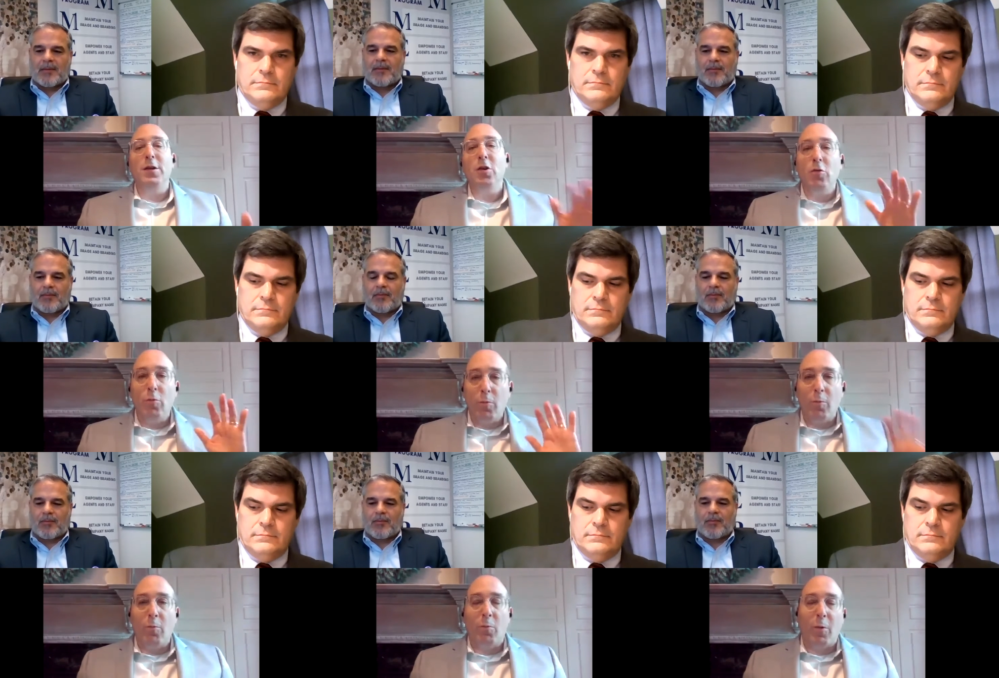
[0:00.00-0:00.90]
Speaker 1: do you
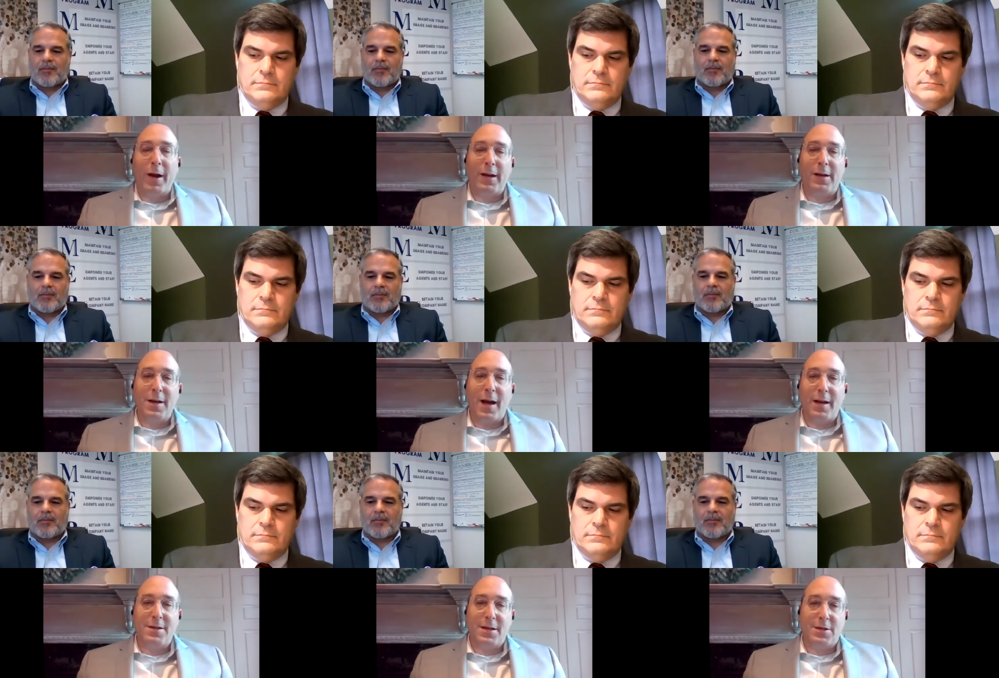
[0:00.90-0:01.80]

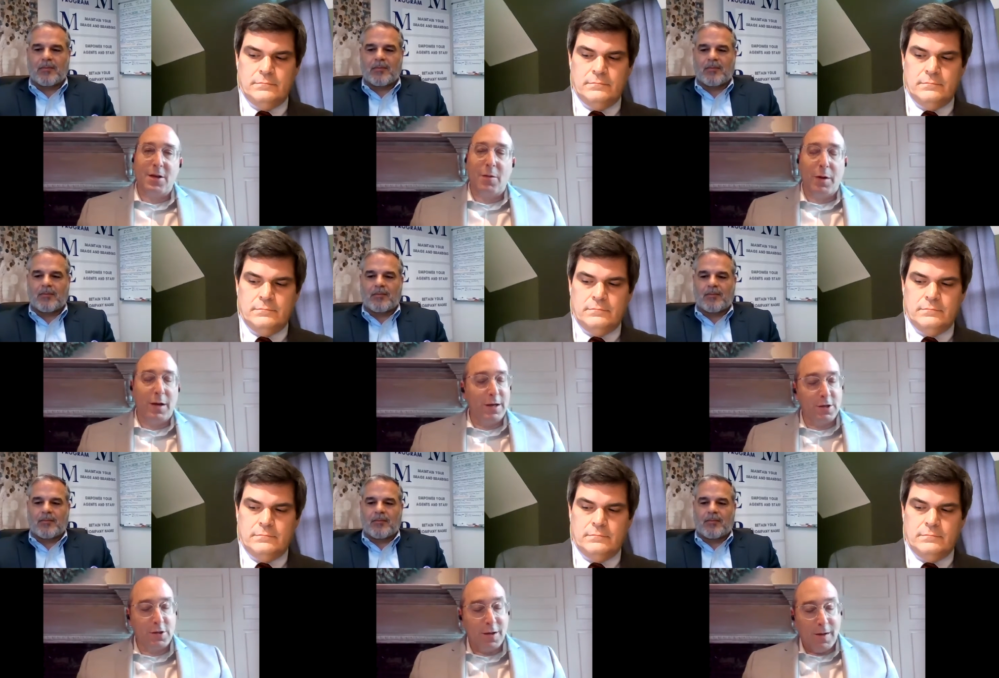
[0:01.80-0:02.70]
recognize that somebody
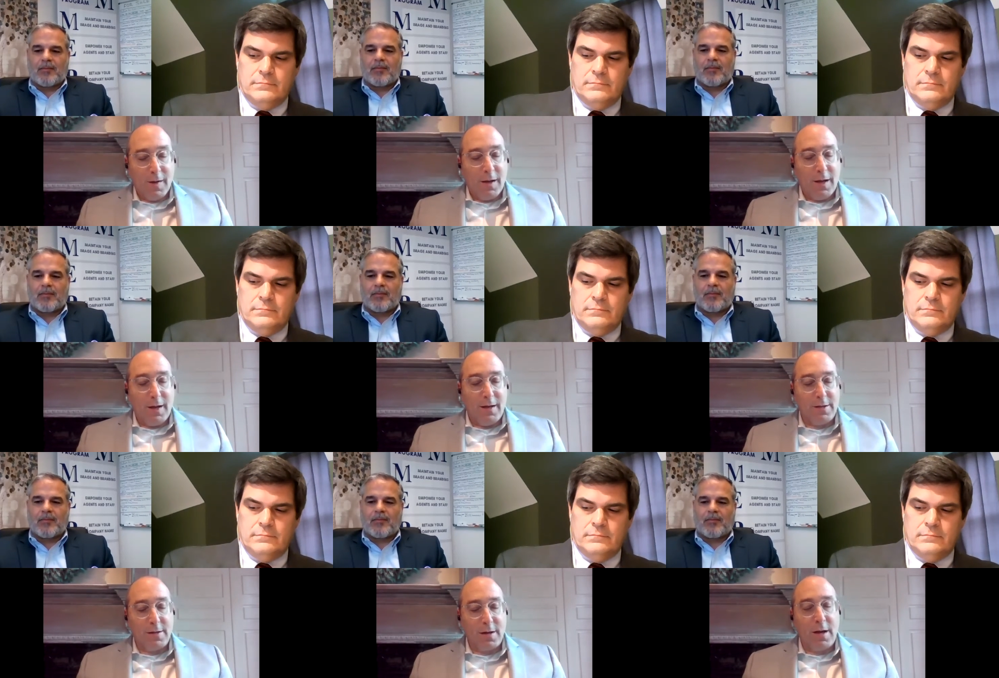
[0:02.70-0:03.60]
is
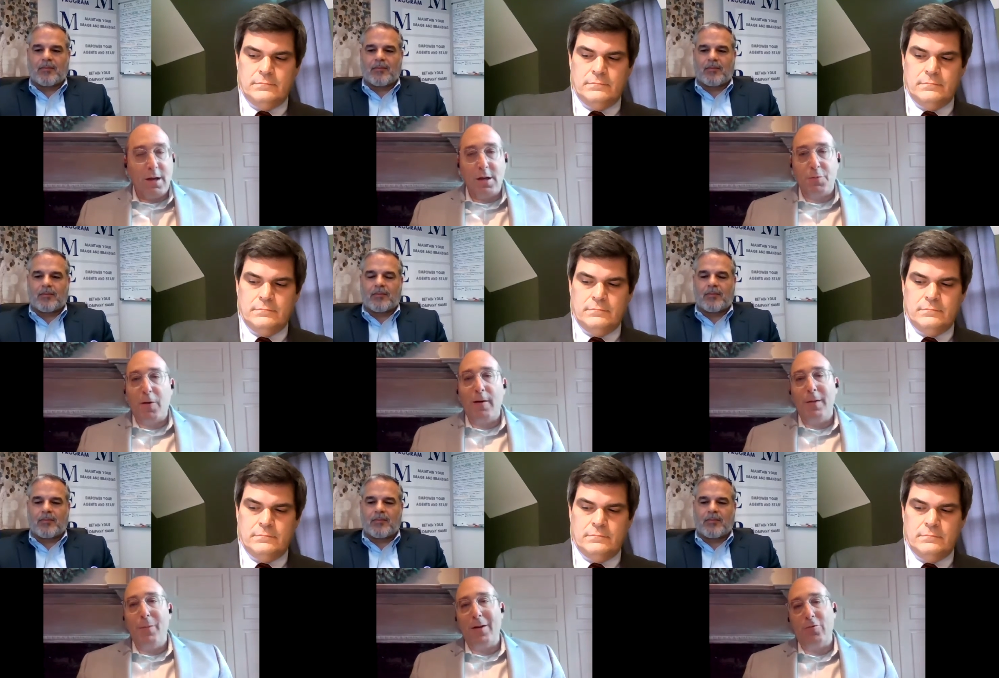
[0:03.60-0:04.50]
is is
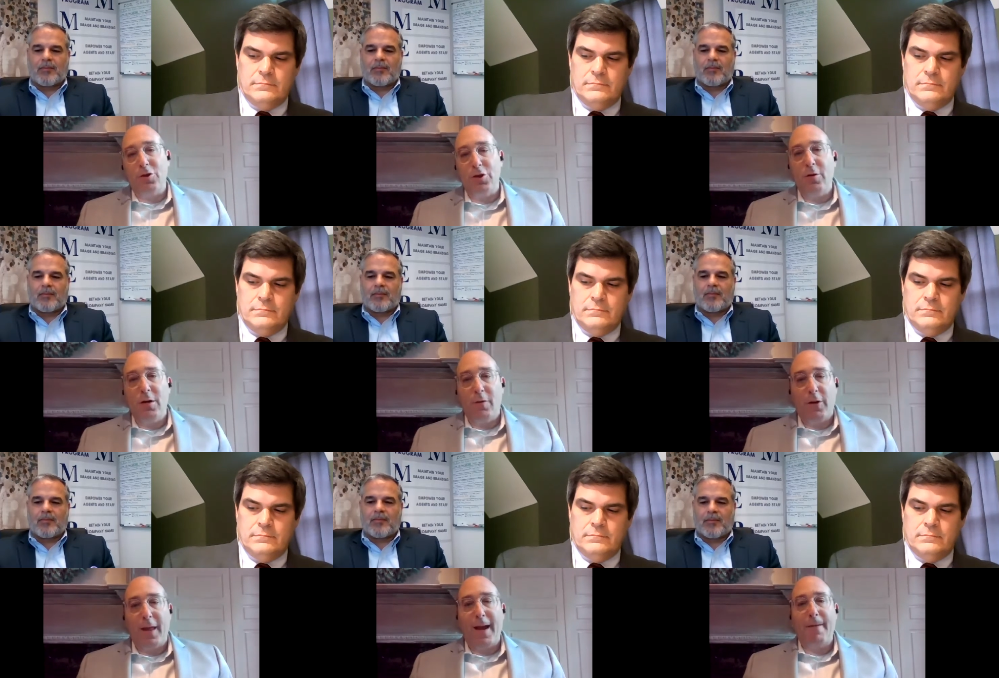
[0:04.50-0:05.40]
probably better suited
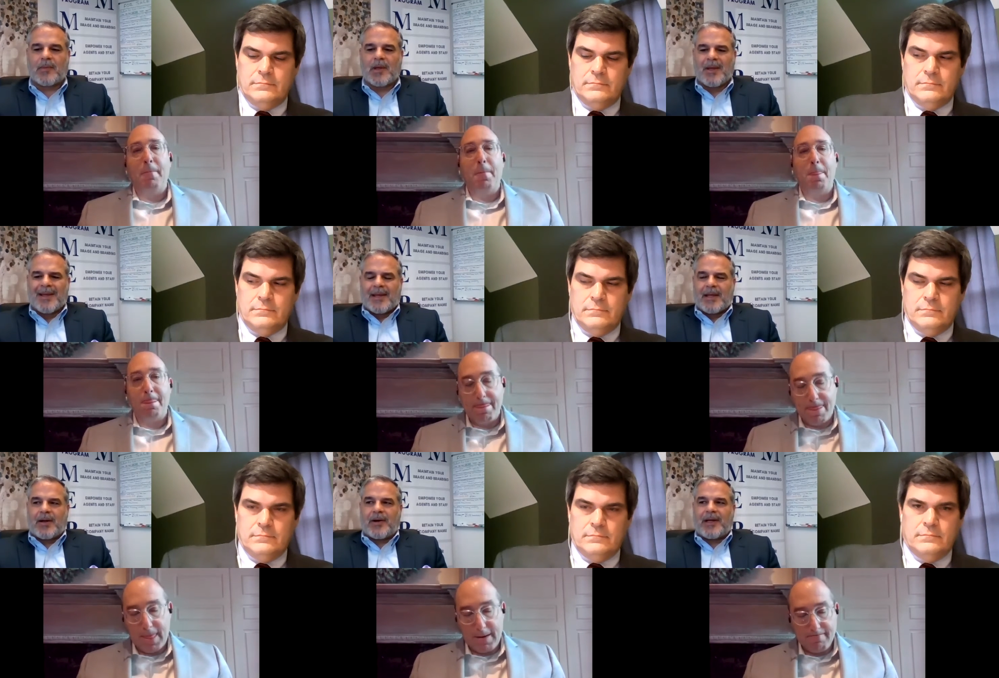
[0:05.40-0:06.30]
for that
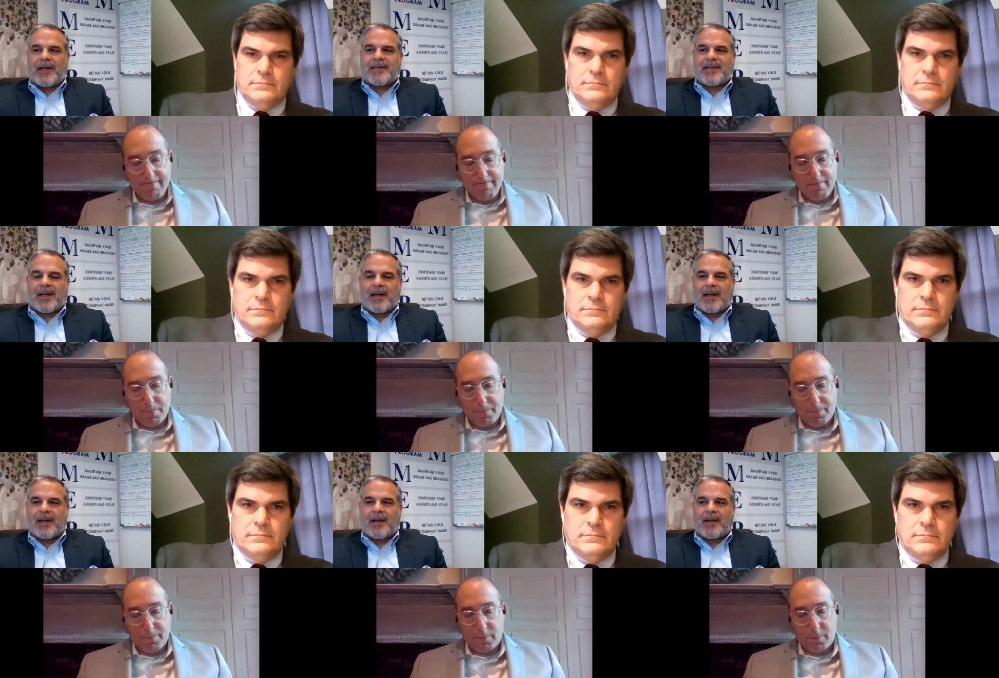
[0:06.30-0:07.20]
Speaker 2: you know it's a
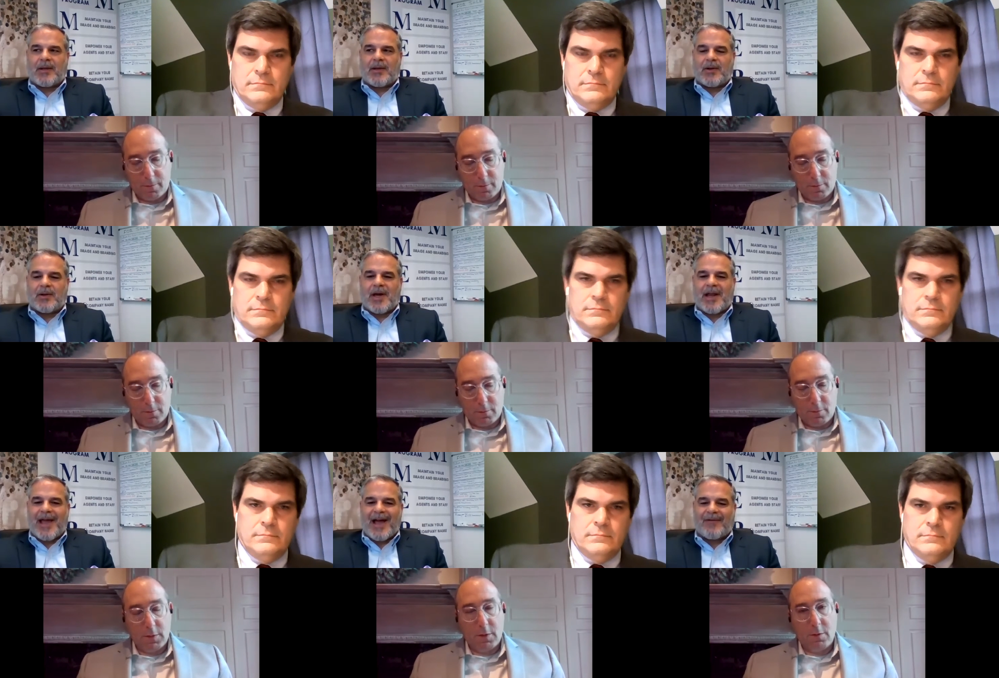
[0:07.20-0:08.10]
you got
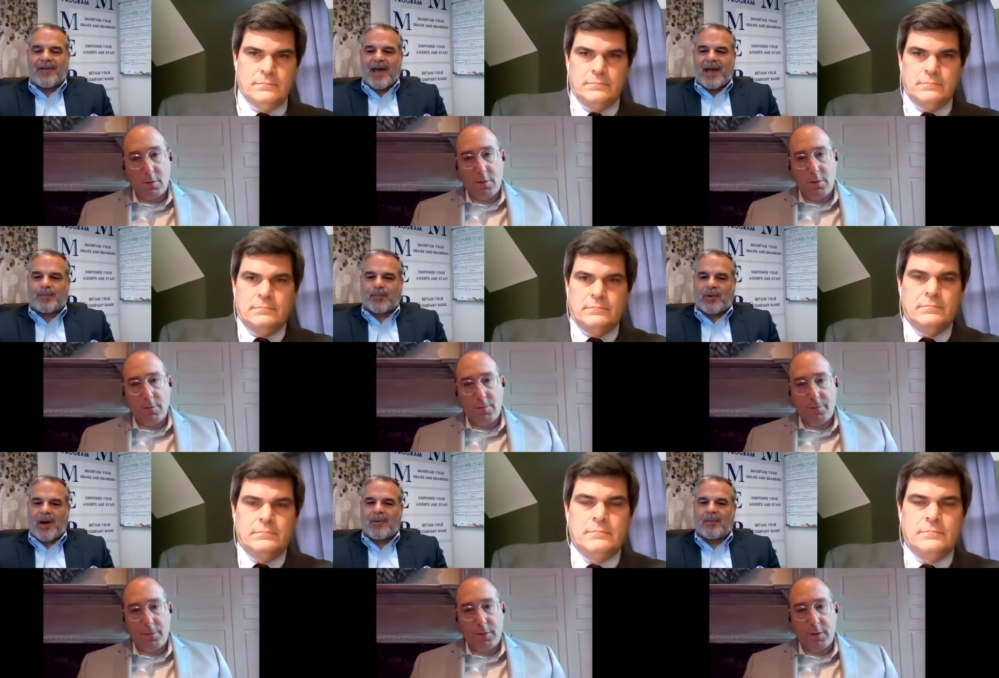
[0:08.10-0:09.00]
to have that
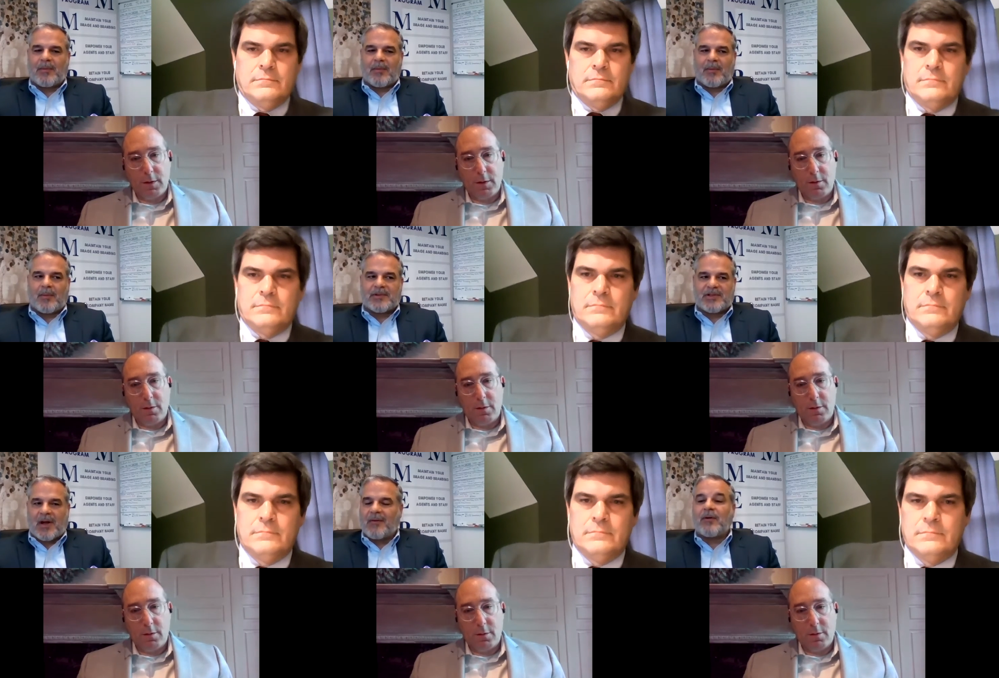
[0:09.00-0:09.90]
problem
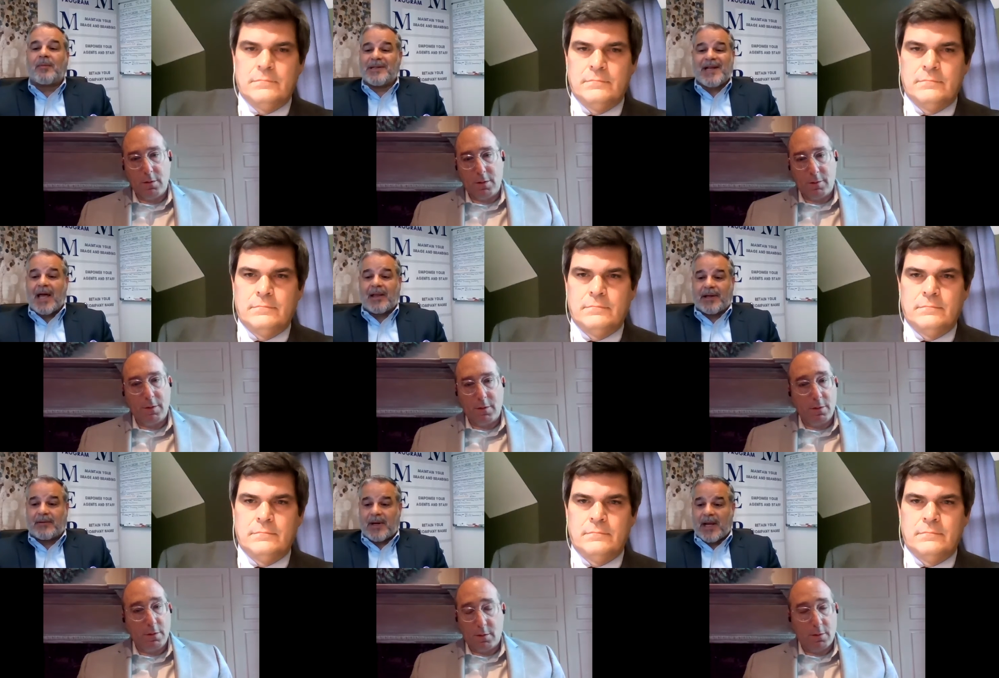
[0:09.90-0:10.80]
solver mentality
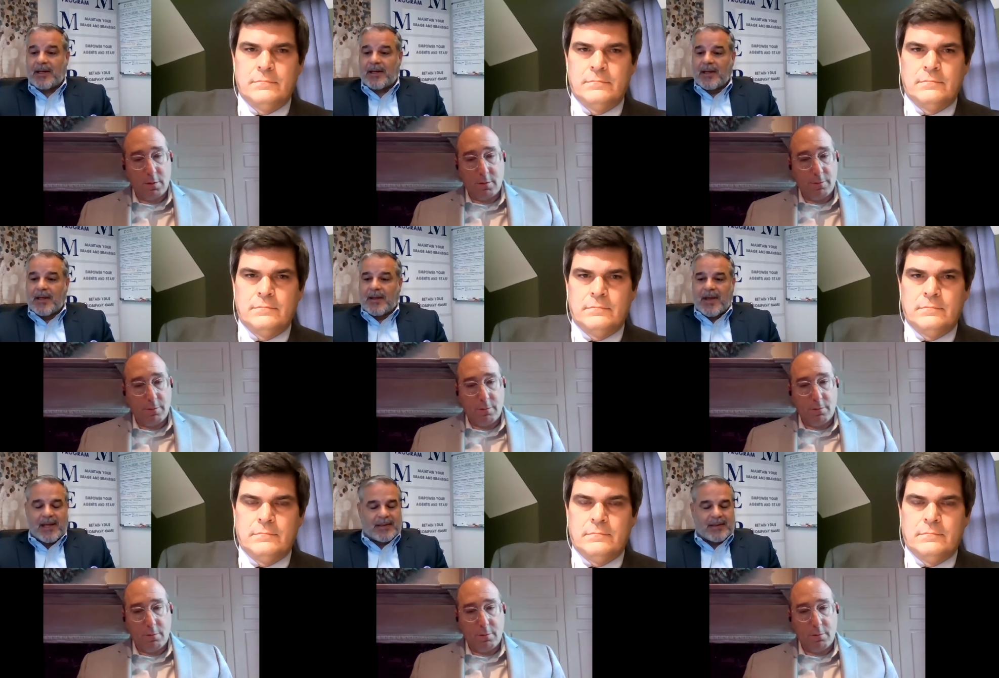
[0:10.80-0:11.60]
right that